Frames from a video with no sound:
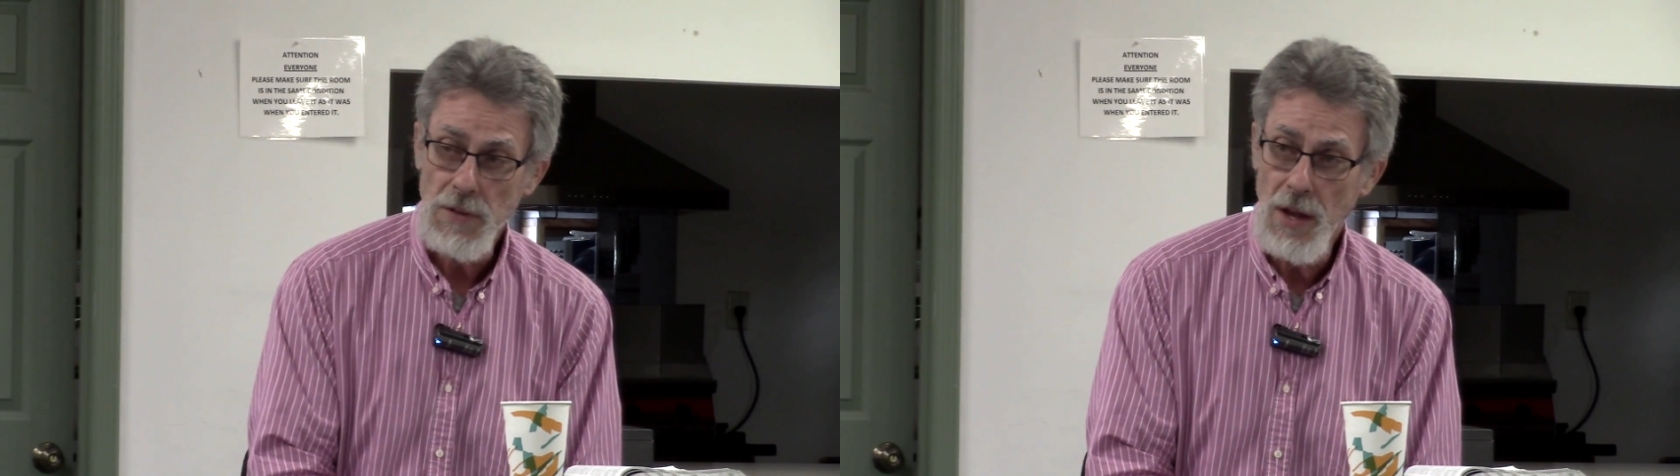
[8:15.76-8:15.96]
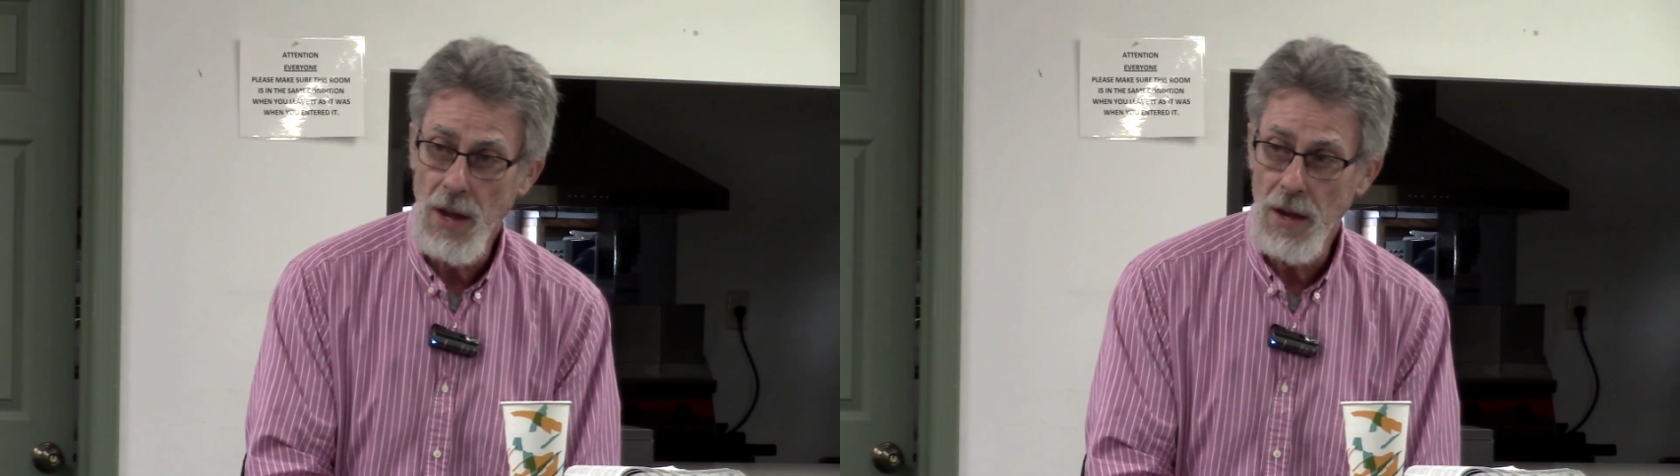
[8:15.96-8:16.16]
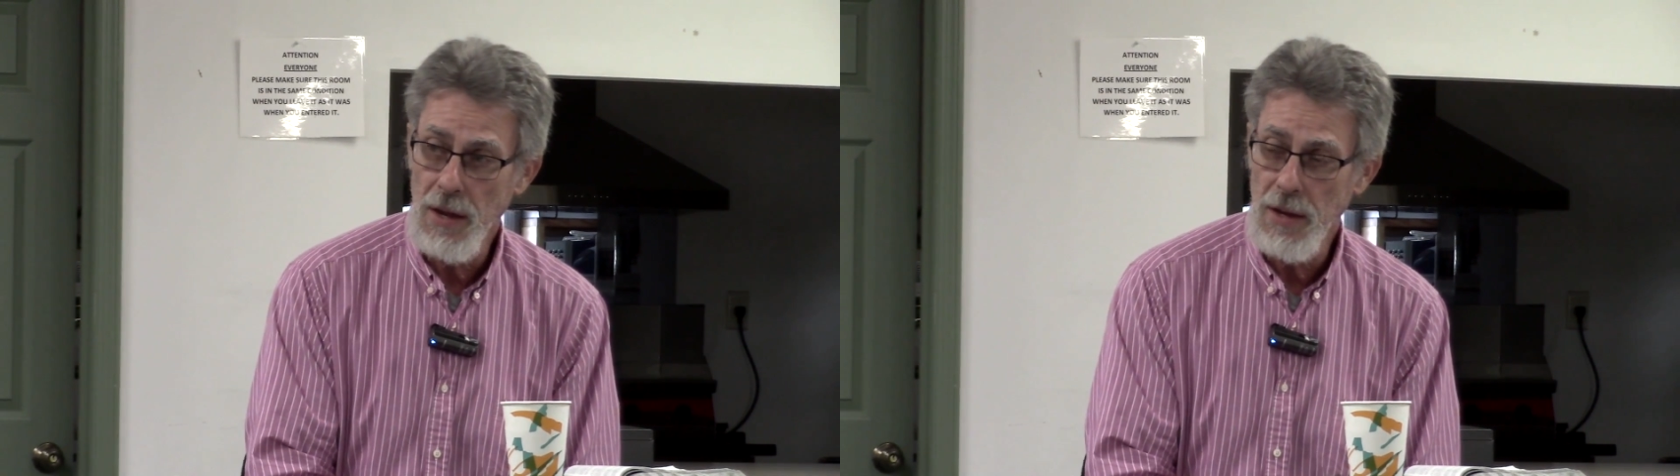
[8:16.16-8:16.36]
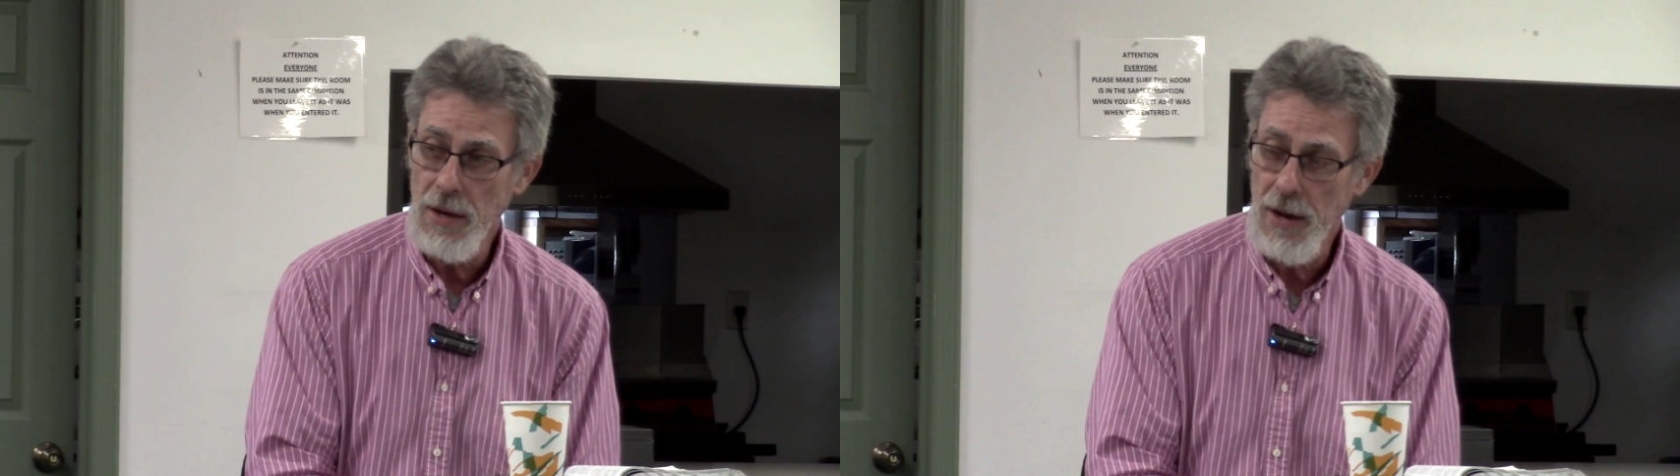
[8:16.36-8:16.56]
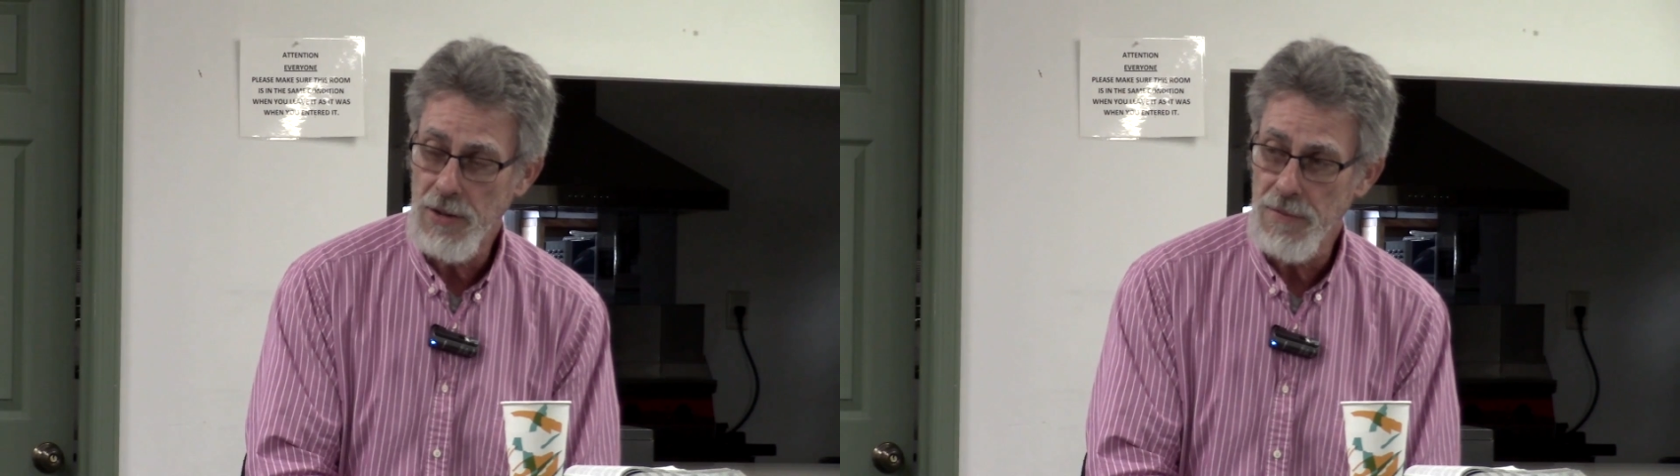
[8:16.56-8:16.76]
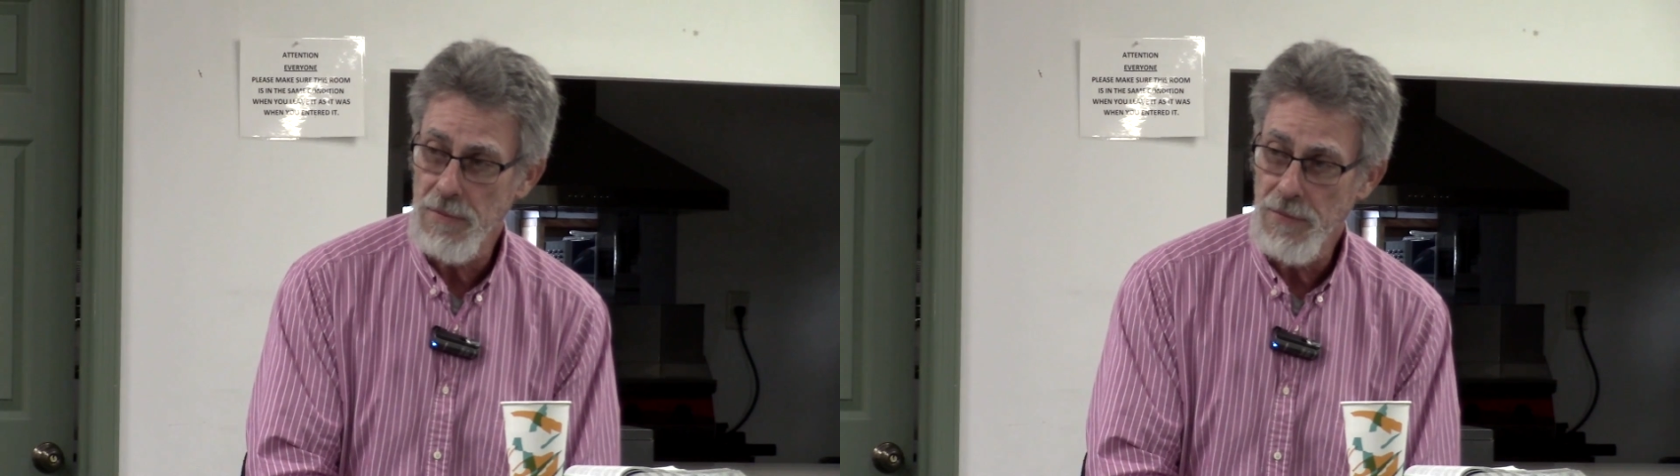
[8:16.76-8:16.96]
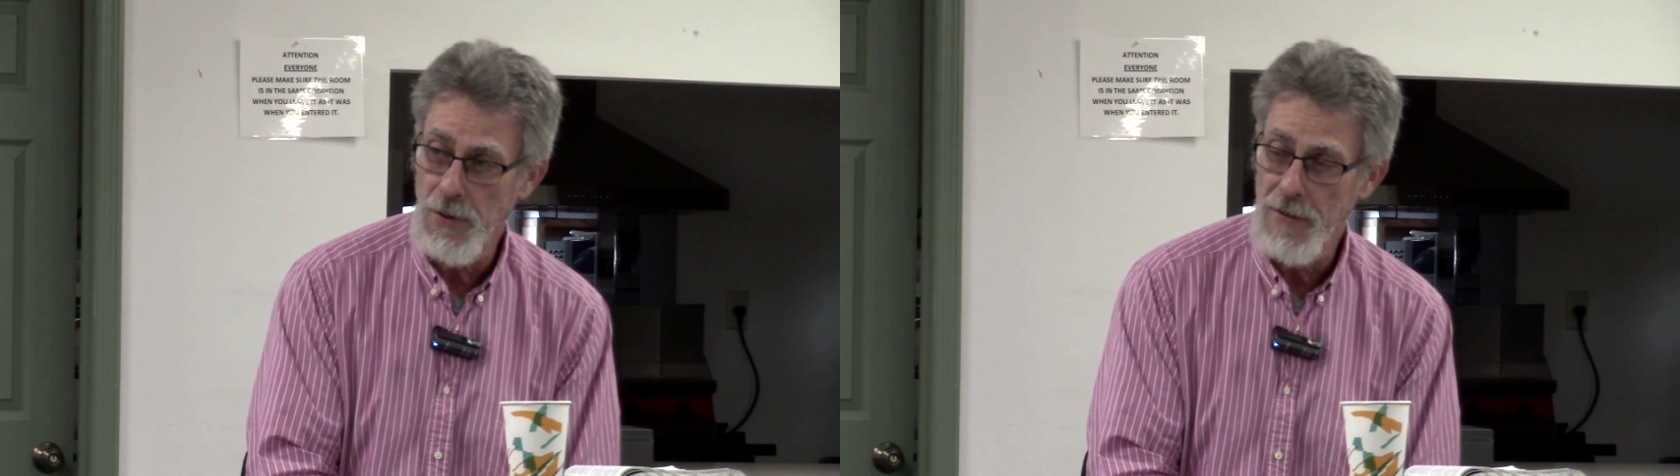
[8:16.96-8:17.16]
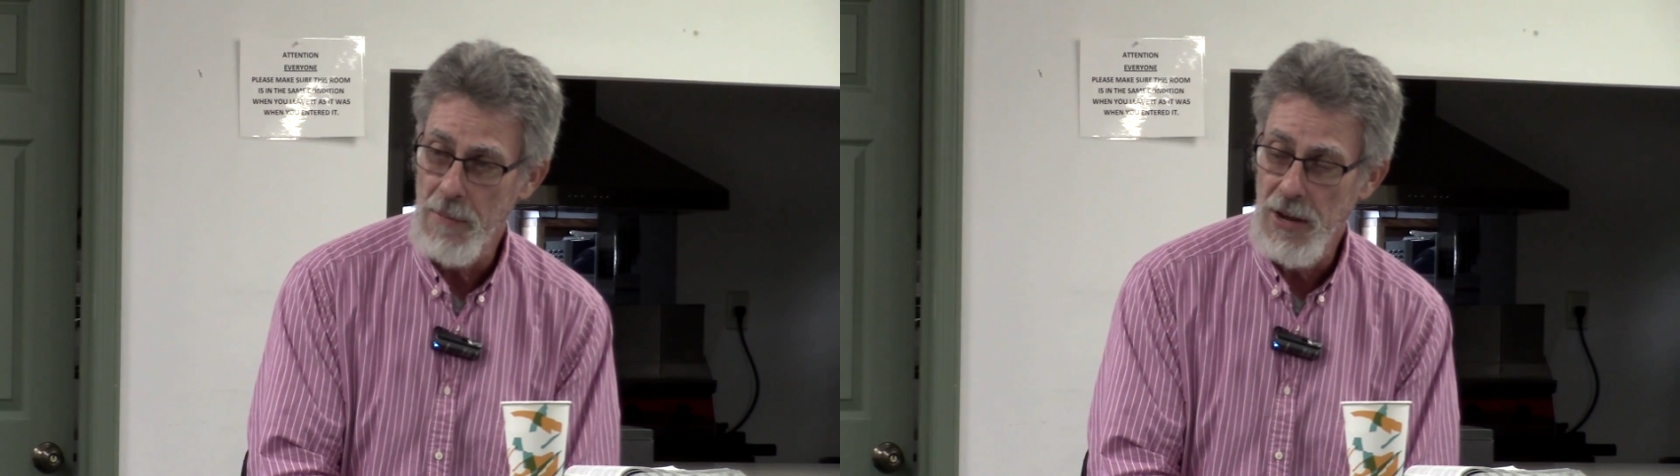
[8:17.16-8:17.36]
uh, in the next
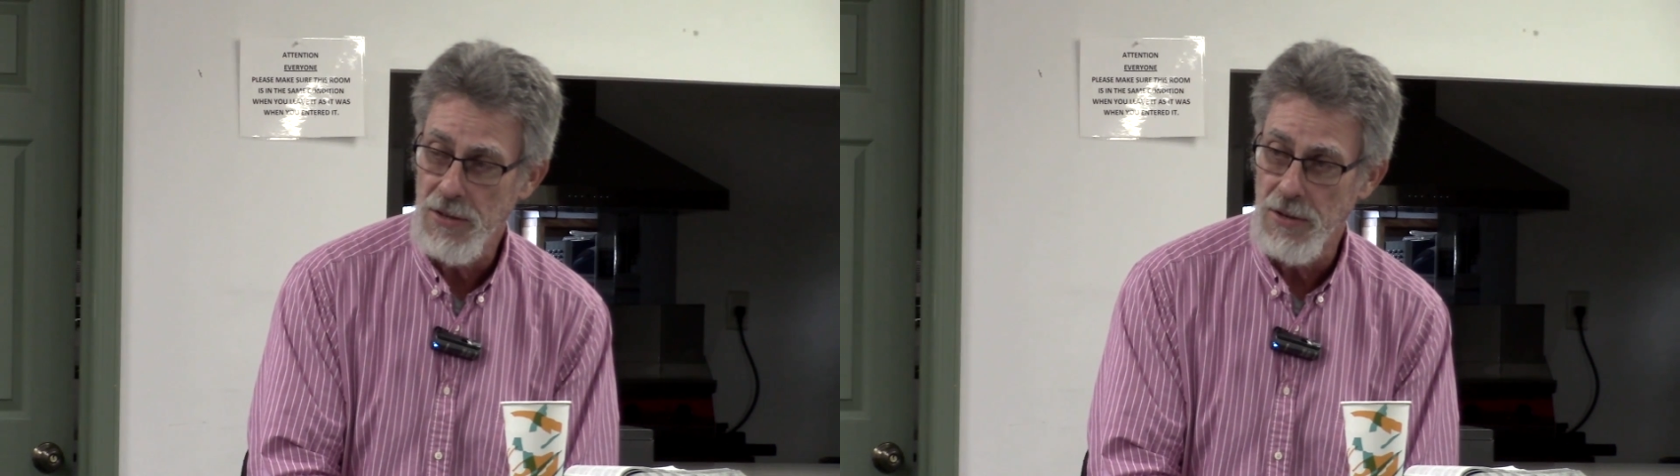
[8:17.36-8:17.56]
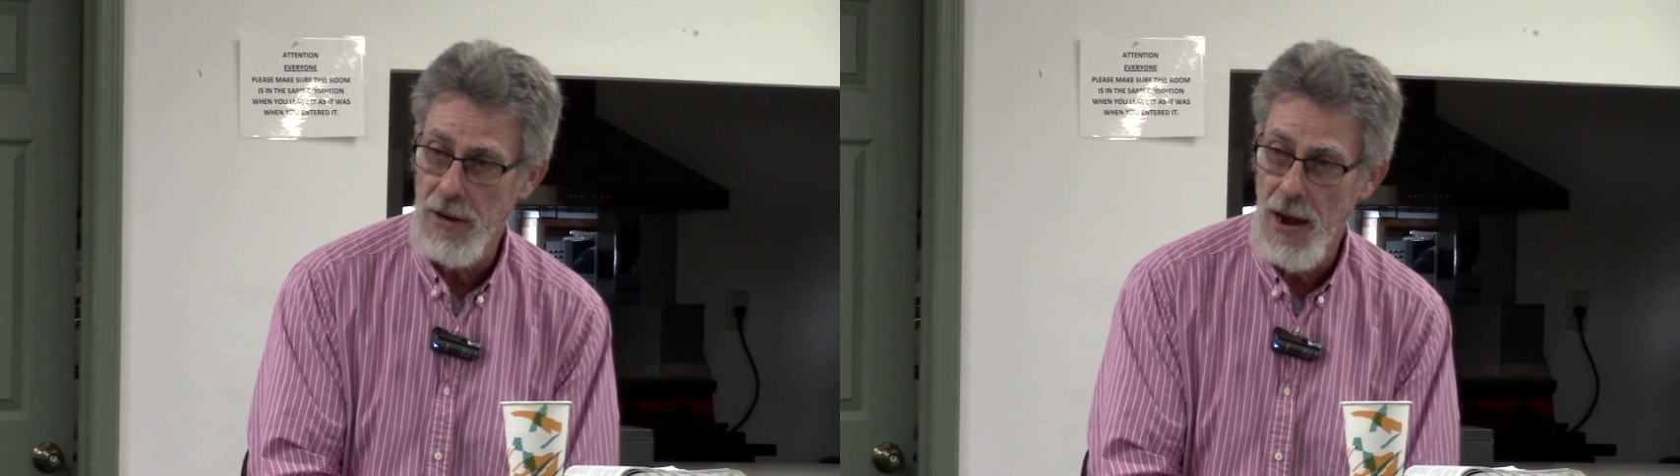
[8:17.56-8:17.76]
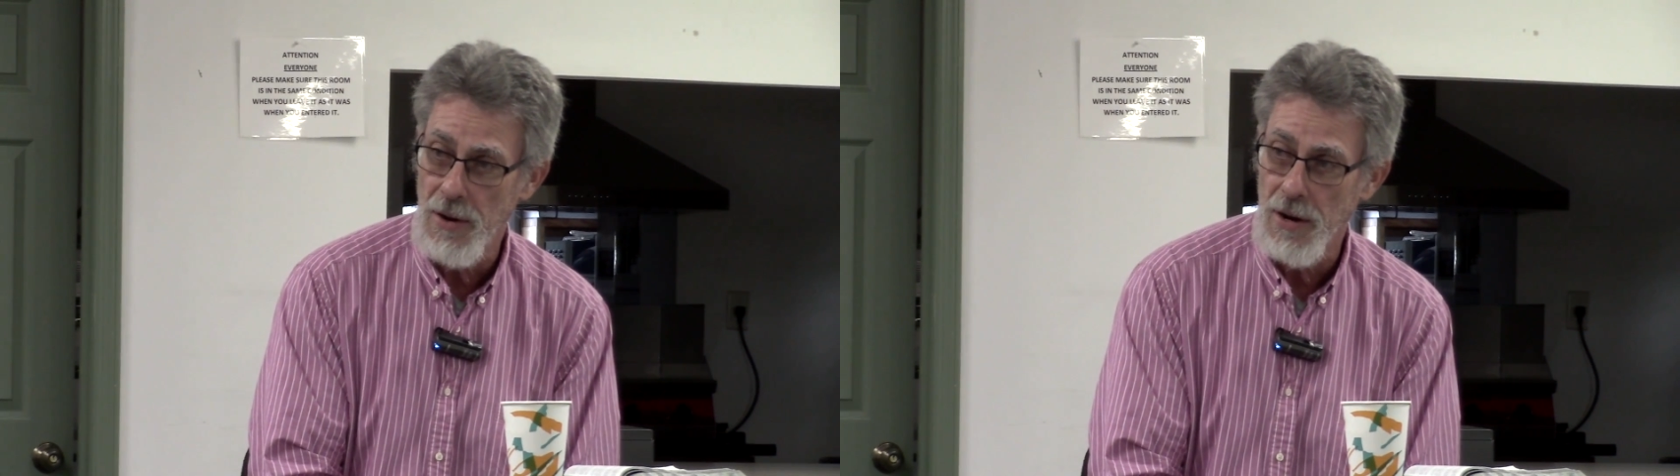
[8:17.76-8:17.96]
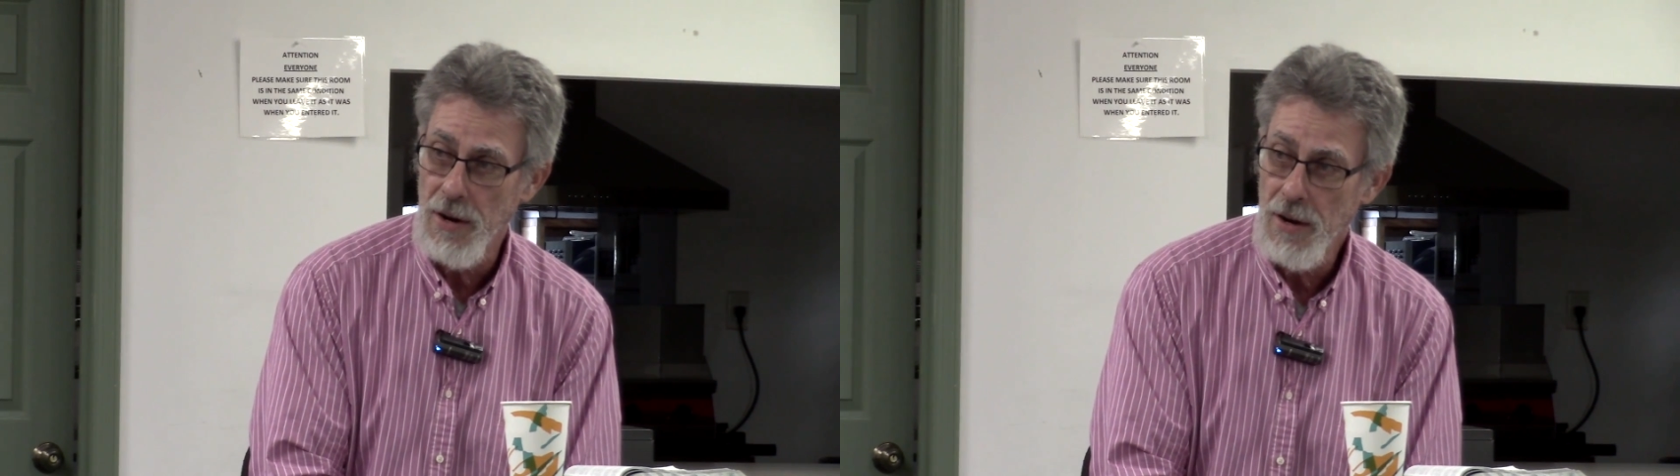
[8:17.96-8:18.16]
45 minutes to an hour,